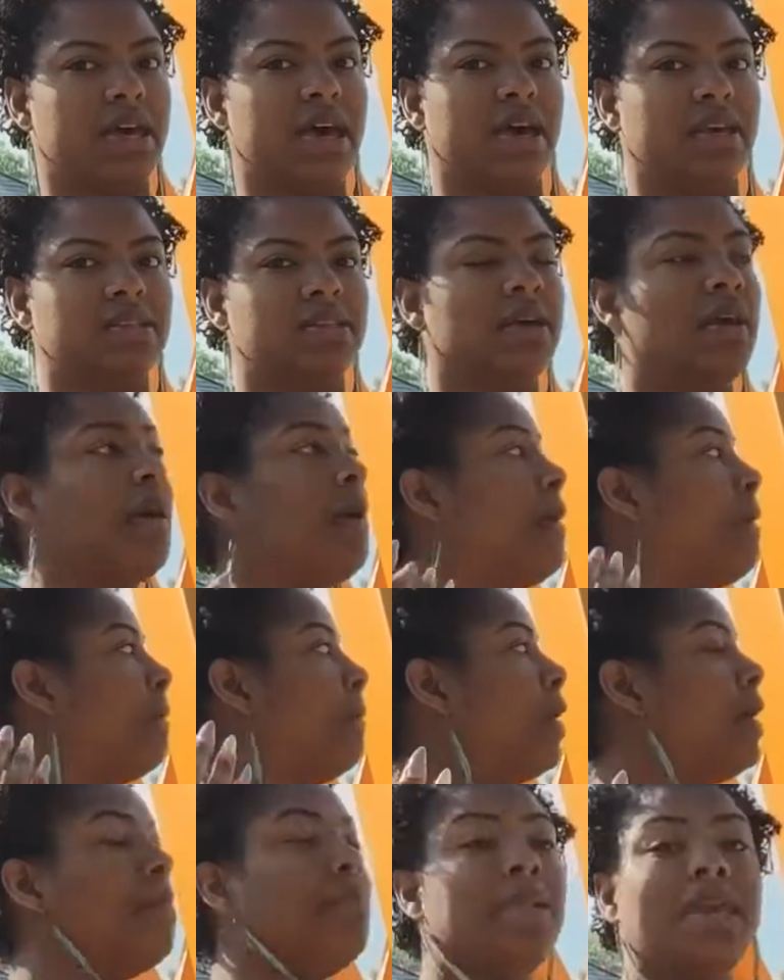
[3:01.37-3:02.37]
locks.
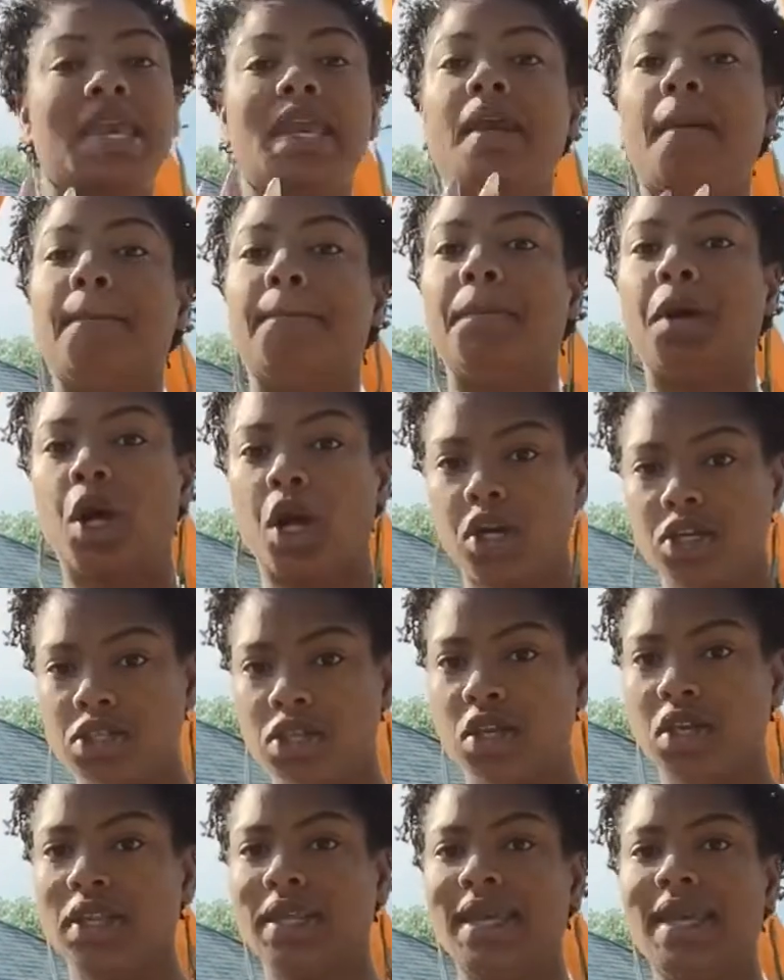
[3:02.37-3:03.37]
But me
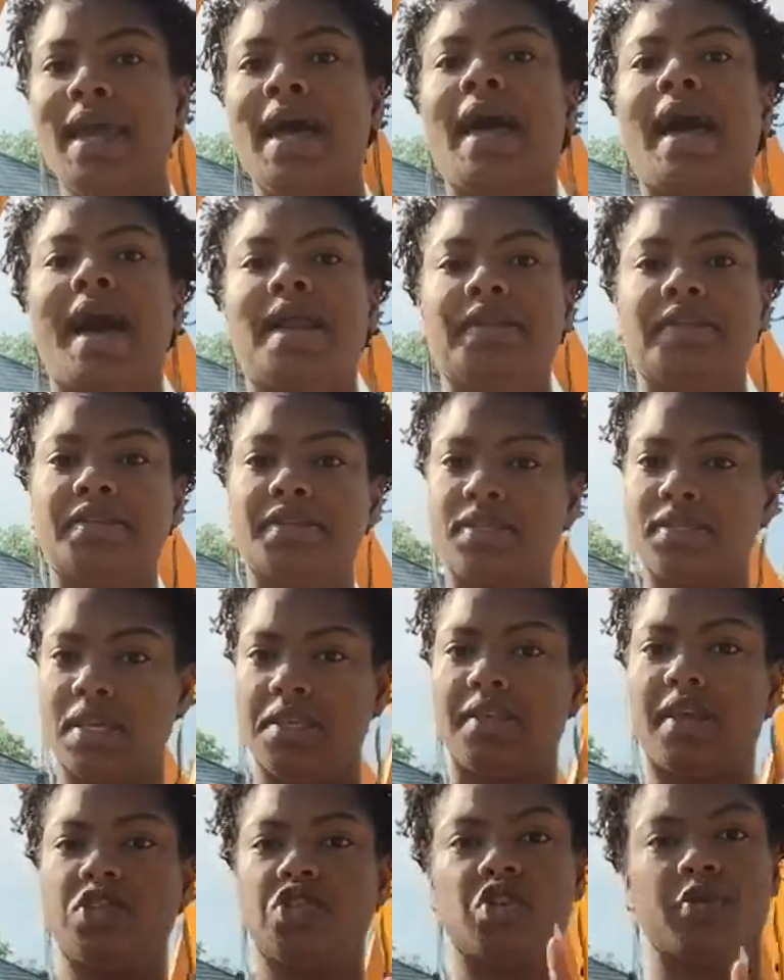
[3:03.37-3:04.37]
personally, I need to
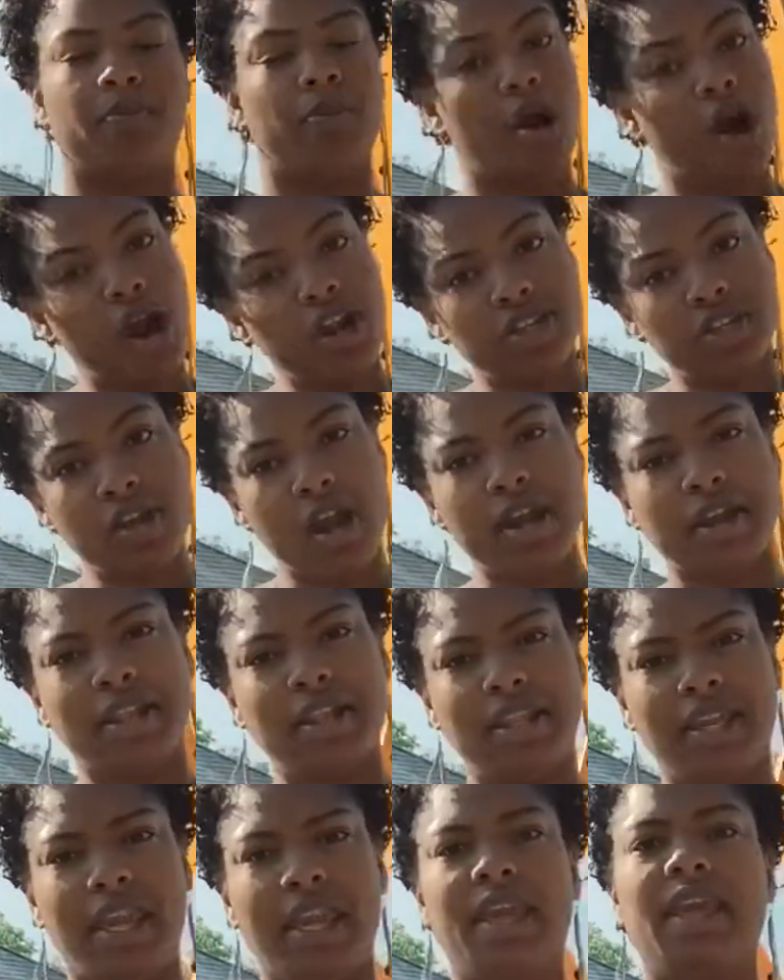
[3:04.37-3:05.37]
see that your parts are
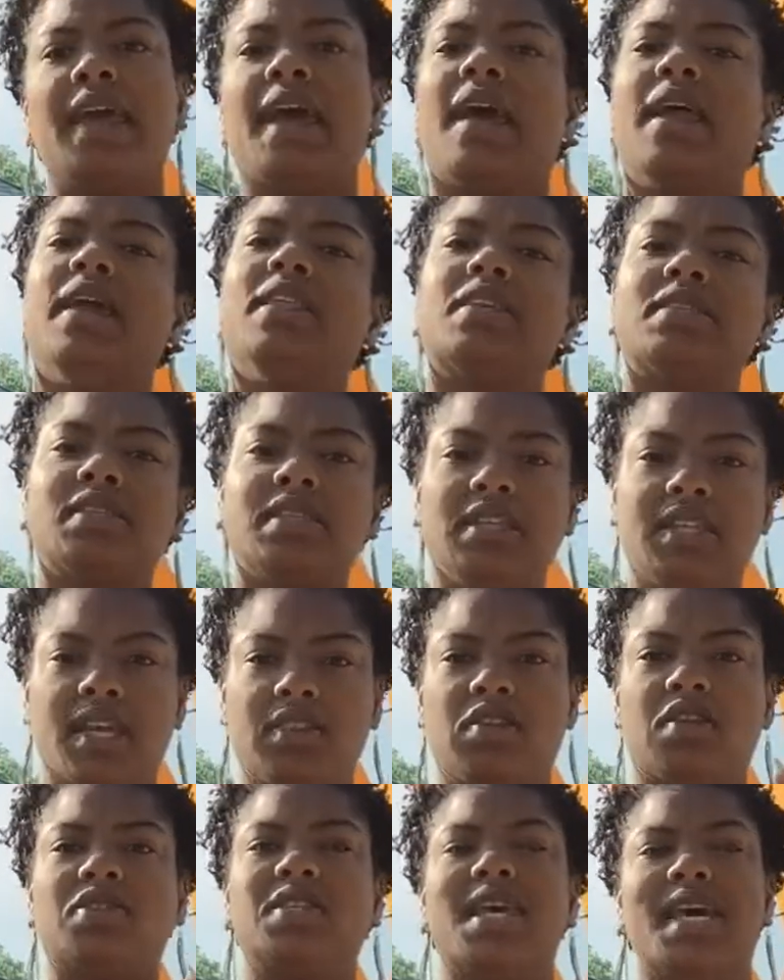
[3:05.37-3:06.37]
clean. I need to see
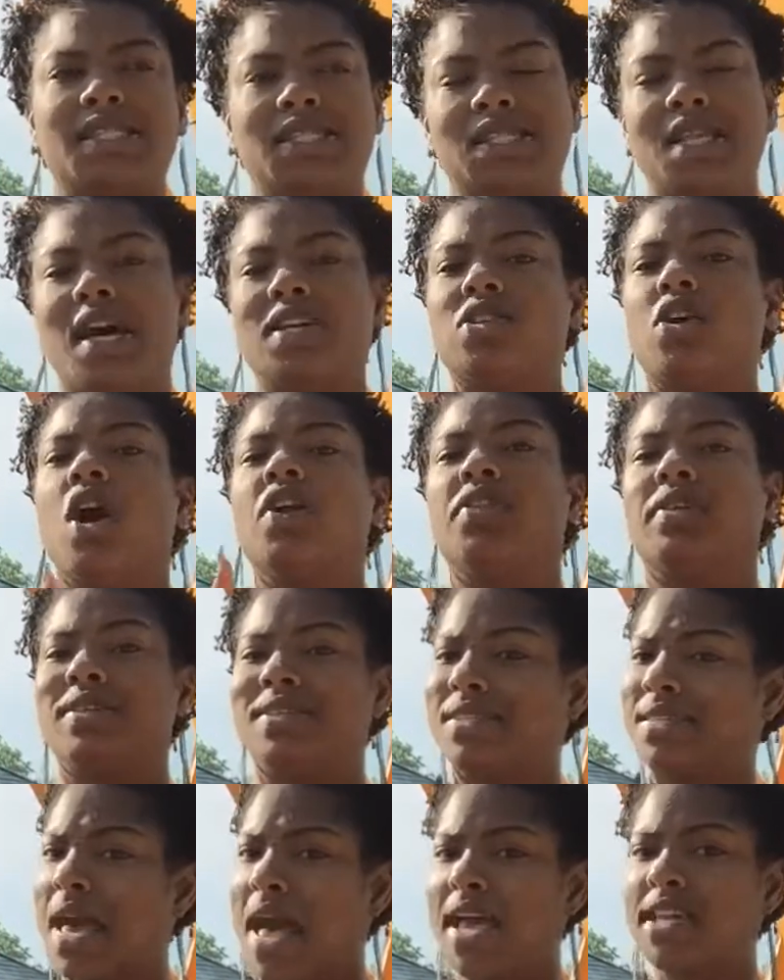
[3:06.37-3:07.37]
that the test locks are the
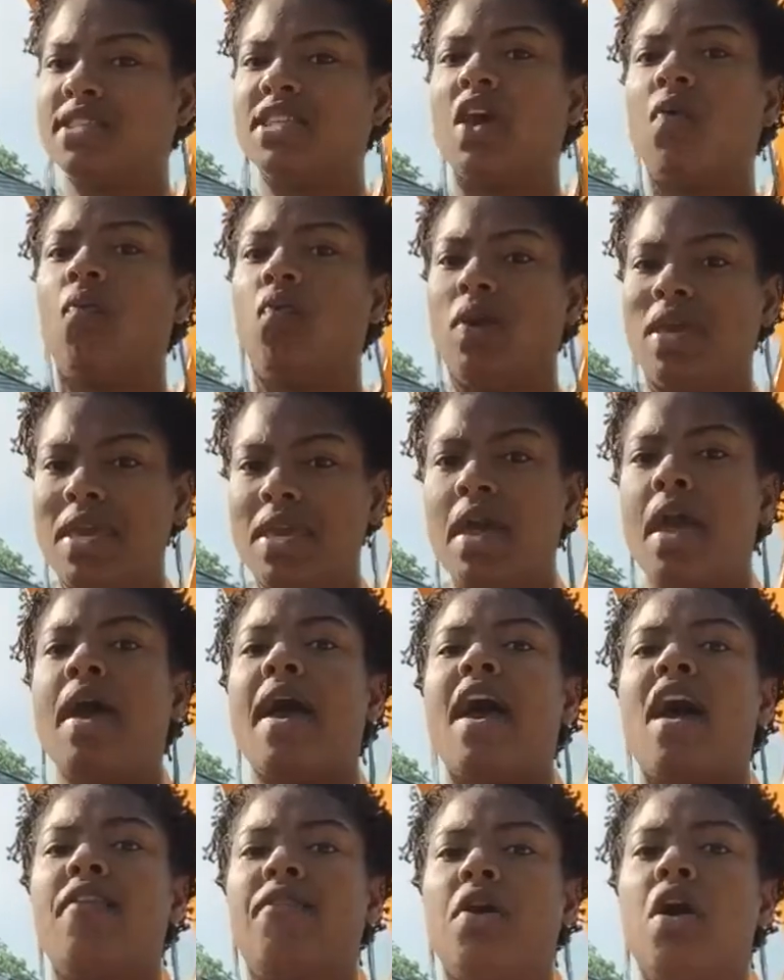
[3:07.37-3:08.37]
size that we
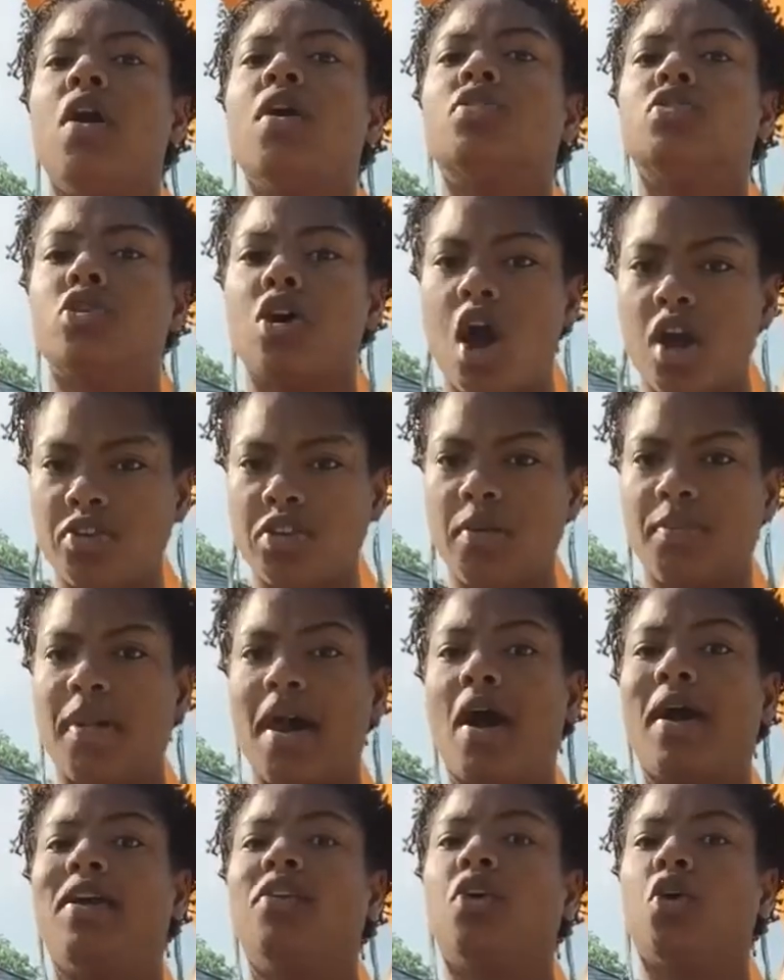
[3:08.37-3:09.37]
have talked
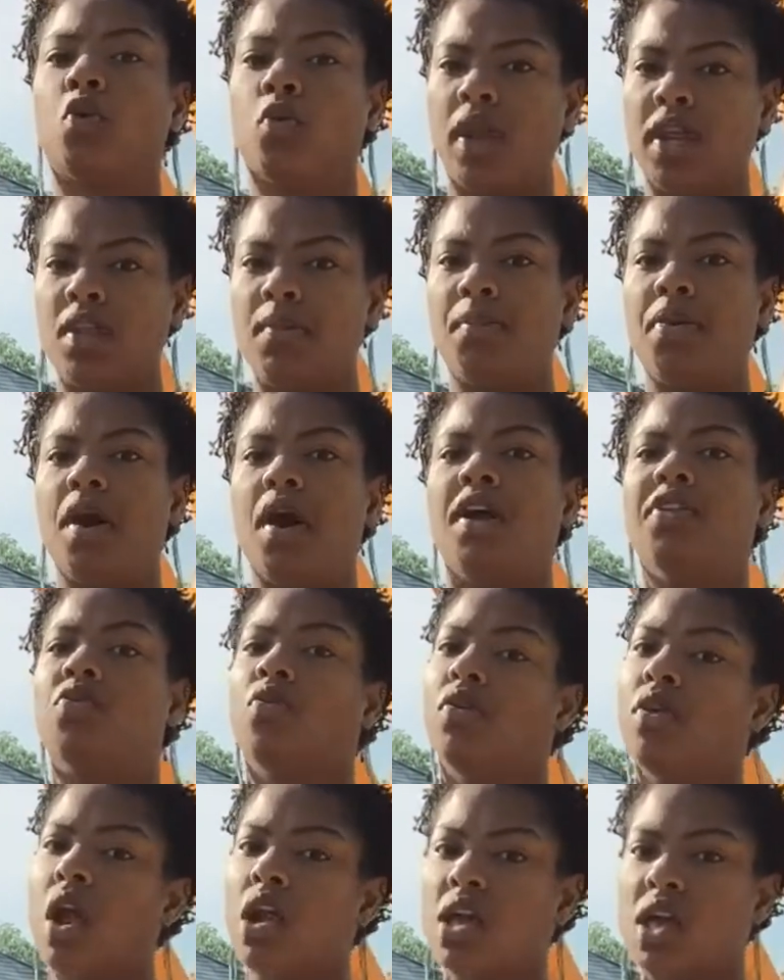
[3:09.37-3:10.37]
about and agreed upon
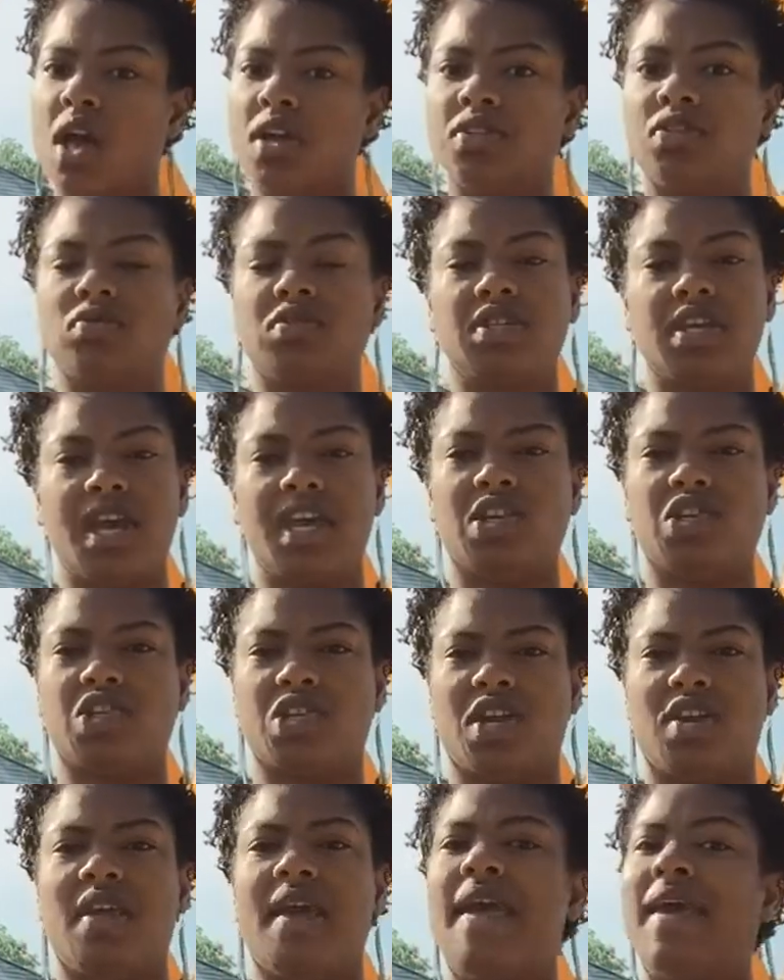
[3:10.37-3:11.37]
during our
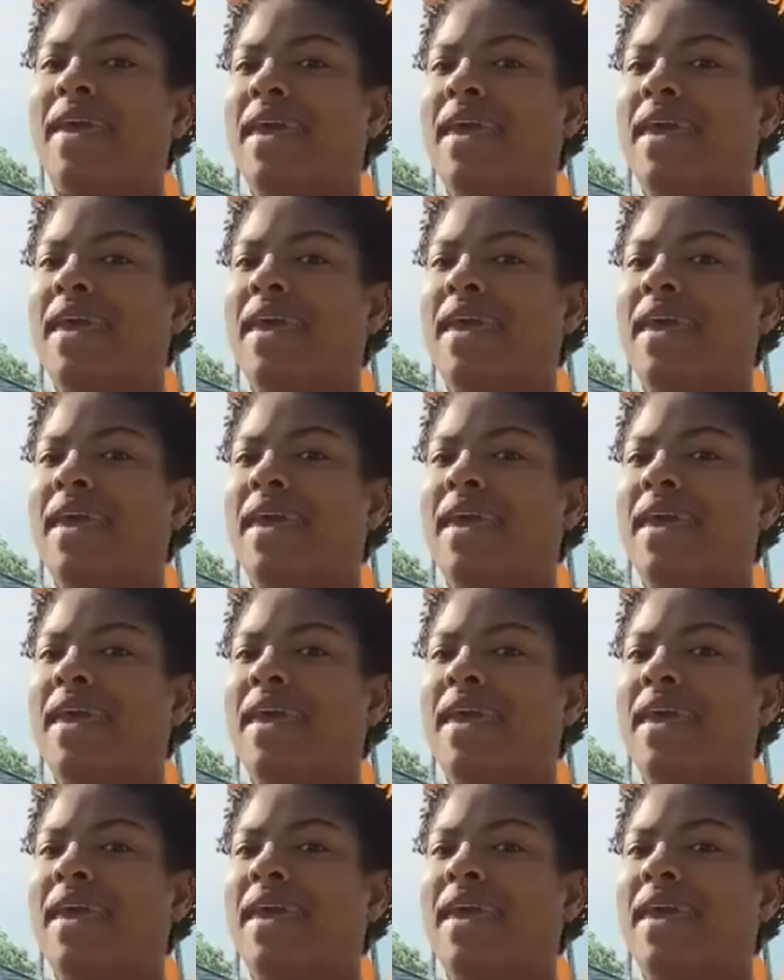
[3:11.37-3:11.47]
consultation.